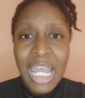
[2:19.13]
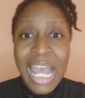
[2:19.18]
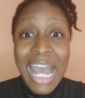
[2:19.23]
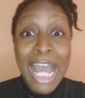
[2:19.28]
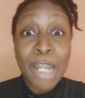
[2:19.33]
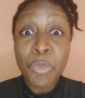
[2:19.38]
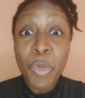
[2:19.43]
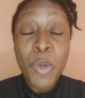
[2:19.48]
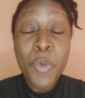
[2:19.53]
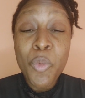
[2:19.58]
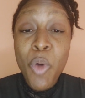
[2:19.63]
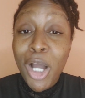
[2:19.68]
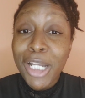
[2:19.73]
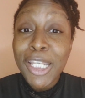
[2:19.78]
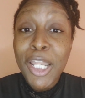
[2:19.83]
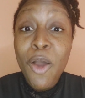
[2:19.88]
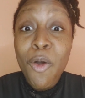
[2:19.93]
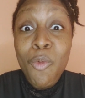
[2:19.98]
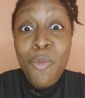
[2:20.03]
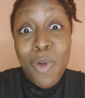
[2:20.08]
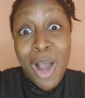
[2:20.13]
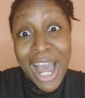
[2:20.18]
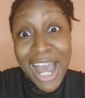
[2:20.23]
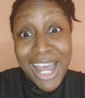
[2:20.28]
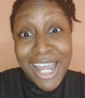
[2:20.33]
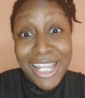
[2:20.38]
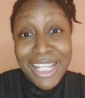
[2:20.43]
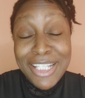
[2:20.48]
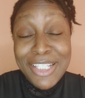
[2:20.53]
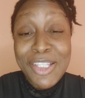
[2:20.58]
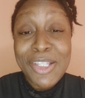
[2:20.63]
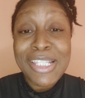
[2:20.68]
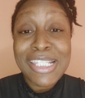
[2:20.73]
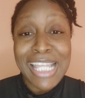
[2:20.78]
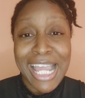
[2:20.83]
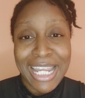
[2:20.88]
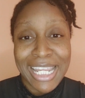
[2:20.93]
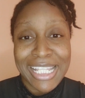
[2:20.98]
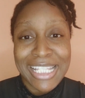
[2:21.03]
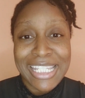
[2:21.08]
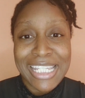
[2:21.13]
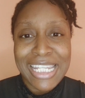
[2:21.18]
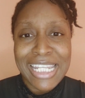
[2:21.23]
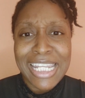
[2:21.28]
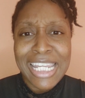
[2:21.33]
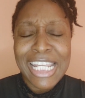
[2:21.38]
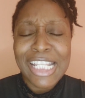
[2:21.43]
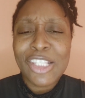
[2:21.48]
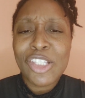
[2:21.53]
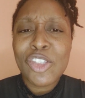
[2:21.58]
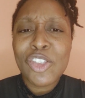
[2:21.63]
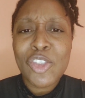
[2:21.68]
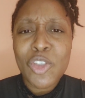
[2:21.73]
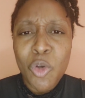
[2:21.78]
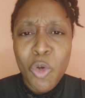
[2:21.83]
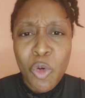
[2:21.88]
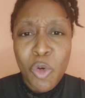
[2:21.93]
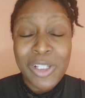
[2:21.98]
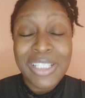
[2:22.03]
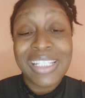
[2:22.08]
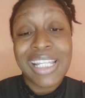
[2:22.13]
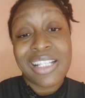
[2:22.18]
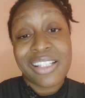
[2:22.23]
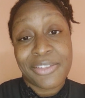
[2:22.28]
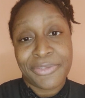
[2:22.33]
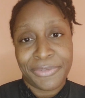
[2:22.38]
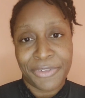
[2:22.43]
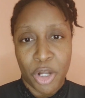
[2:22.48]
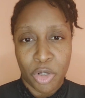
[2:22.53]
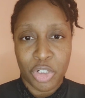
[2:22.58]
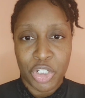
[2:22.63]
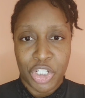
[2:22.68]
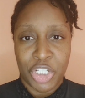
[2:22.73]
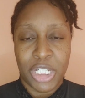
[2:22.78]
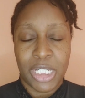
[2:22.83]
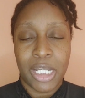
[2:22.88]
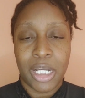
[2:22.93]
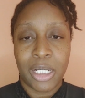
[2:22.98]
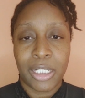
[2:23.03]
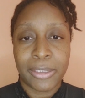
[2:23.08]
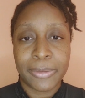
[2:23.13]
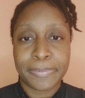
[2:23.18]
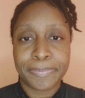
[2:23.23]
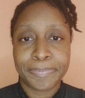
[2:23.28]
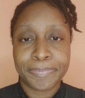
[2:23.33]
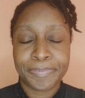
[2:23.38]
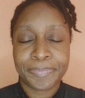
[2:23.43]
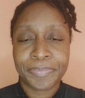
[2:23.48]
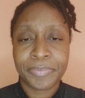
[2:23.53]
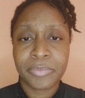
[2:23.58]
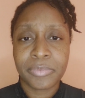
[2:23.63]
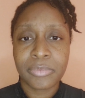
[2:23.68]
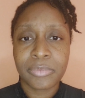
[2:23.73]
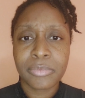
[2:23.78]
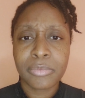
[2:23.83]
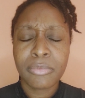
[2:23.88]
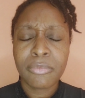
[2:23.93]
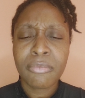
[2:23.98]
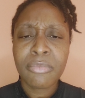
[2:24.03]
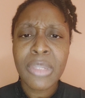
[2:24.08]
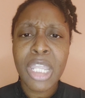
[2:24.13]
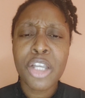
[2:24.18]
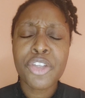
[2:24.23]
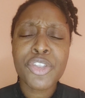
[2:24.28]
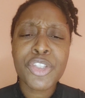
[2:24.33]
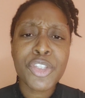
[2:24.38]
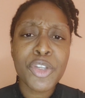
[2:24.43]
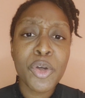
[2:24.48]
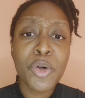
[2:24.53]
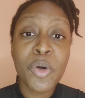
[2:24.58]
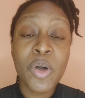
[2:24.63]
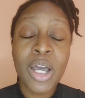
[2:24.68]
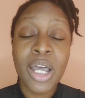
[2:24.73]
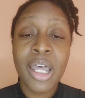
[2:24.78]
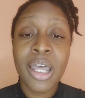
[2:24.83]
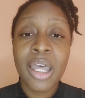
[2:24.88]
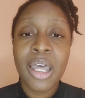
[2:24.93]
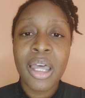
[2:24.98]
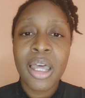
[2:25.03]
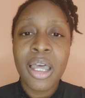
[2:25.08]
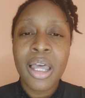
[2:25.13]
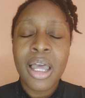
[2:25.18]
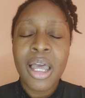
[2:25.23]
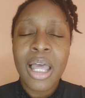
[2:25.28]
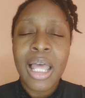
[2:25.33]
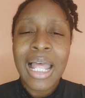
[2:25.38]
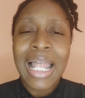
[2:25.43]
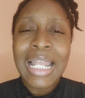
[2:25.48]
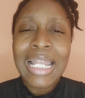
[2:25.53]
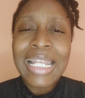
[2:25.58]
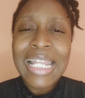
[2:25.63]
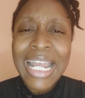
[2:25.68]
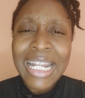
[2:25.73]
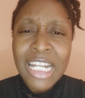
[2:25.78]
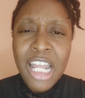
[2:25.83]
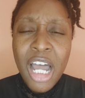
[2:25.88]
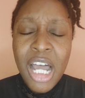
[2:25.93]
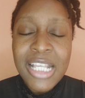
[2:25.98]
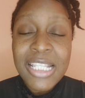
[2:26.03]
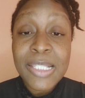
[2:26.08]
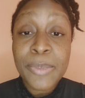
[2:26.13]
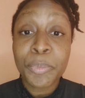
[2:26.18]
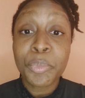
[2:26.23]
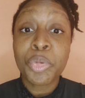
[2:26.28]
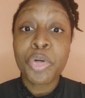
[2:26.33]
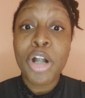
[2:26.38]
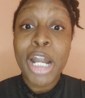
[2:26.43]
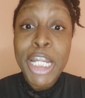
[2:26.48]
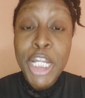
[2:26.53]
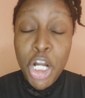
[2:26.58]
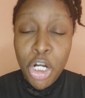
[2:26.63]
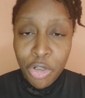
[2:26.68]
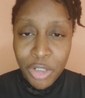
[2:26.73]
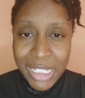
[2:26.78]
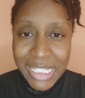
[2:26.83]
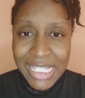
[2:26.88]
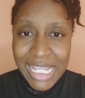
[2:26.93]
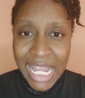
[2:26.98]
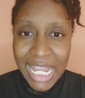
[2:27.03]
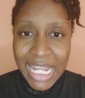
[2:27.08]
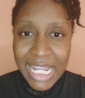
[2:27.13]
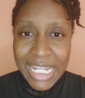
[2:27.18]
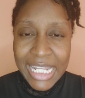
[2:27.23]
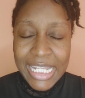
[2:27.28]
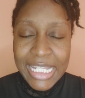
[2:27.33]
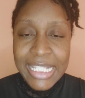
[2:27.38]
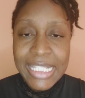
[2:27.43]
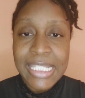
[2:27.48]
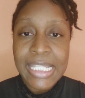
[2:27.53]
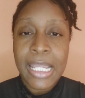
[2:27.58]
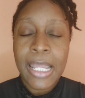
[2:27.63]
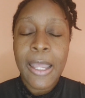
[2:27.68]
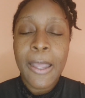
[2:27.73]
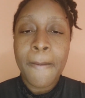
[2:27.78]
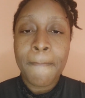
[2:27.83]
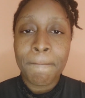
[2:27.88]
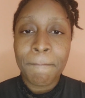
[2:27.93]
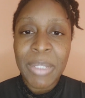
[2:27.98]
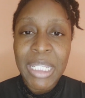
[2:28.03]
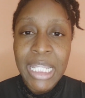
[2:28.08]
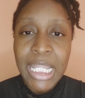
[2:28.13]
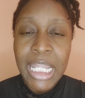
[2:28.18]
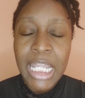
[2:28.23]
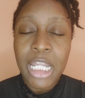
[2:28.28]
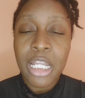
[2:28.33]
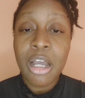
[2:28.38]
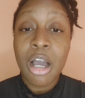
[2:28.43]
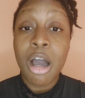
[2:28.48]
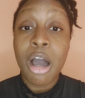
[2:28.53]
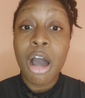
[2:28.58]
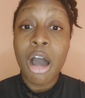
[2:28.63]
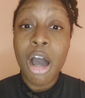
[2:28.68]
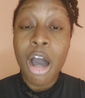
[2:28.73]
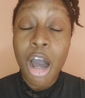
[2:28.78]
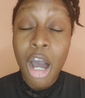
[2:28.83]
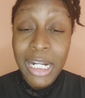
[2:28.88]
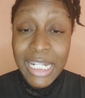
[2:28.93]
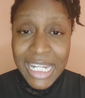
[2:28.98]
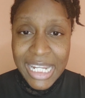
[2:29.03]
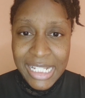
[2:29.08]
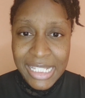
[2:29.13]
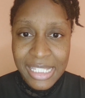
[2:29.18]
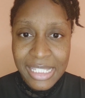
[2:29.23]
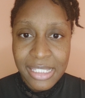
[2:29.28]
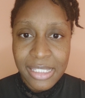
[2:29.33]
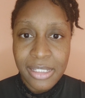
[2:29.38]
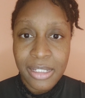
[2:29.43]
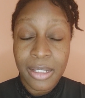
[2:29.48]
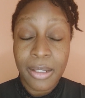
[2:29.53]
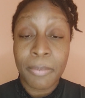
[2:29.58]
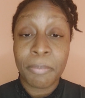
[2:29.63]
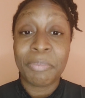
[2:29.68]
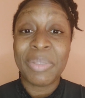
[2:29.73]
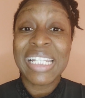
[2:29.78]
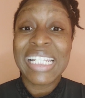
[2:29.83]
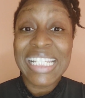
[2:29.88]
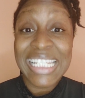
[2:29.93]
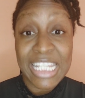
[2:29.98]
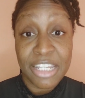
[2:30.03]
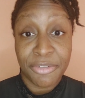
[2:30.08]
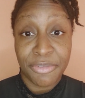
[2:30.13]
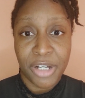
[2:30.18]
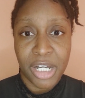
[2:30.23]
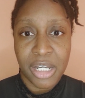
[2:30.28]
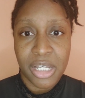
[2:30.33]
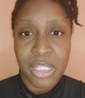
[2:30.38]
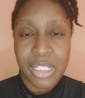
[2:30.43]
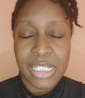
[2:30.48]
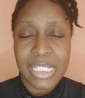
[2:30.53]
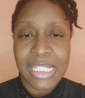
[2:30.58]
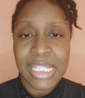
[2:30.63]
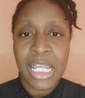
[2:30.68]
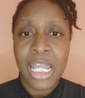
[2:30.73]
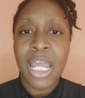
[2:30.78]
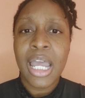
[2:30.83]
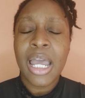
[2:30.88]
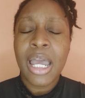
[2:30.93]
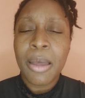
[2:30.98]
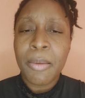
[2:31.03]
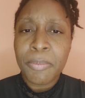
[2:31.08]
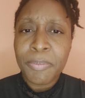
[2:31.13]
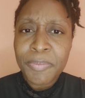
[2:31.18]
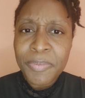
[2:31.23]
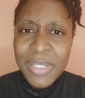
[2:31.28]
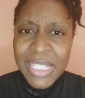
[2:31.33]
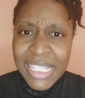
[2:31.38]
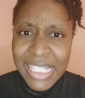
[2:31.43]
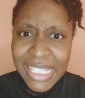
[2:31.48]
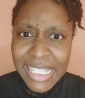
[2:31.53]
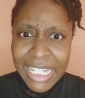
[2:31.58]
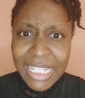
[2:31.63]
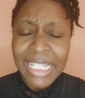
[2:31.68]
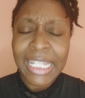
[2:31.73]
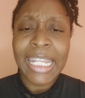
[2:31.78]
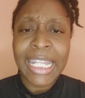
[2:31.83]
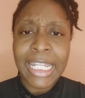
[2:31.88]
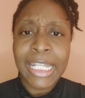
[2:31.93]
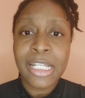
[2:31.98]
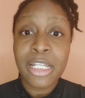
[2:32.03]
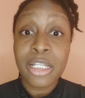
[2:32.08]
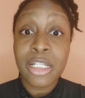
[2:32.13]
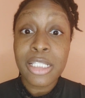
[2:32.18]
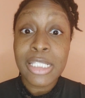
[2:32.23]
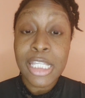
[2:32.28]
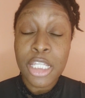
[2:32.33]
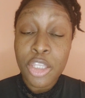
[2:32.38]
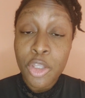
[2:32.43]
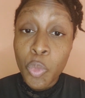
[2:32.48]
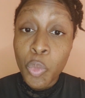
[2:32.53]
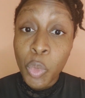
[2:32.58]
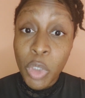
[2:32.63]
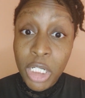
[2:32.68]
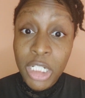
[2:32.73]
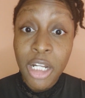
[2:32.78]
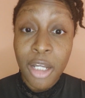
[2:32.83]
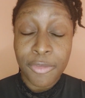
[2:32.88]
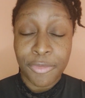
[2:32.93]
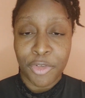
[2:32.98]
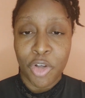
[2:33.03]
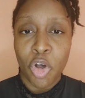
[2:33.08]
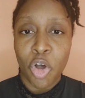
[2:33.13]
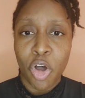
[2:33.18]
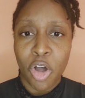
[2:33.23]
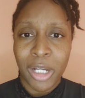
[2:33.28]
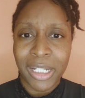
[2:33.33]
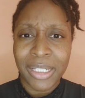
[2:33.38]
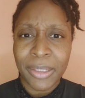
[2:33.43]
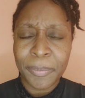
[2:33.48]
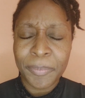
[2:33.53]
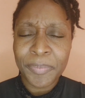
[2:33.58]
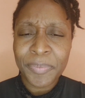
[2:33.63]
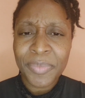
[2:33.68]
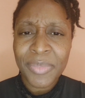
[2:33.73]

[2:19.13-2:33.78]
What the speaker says: And we wonder why society is so dysfunctional. So let us prioritize being honest believers, sticking to the word of God.